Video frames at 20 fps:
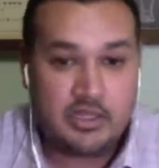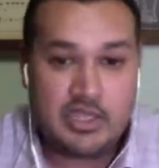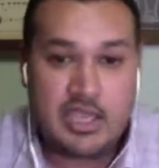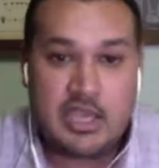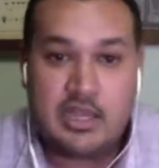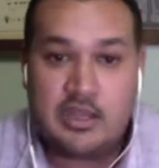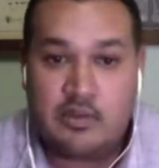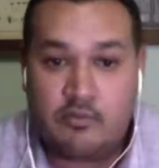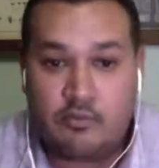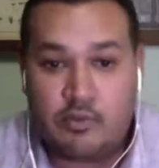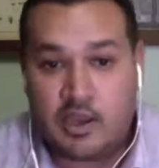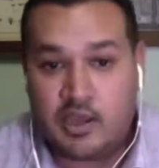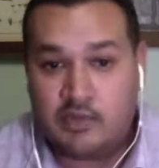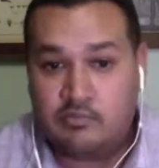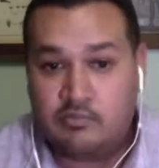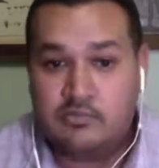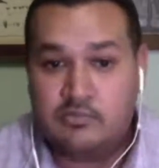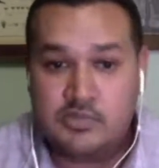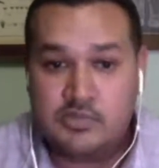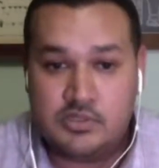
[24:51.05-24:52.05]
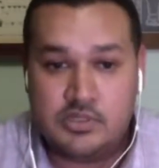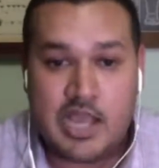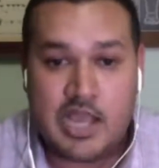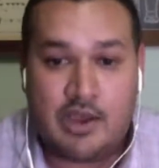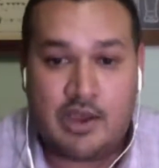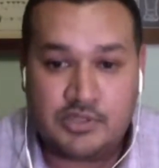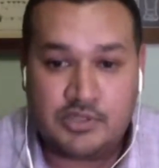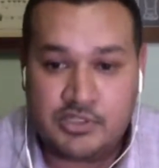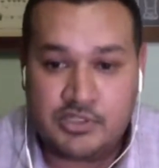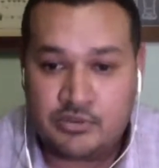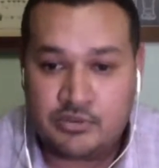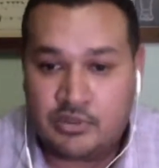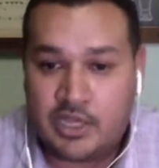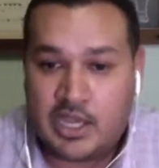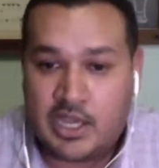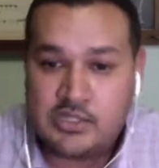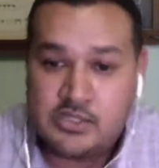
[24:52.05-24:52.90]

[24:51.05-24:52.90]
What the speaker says: get enough wine out to you guys.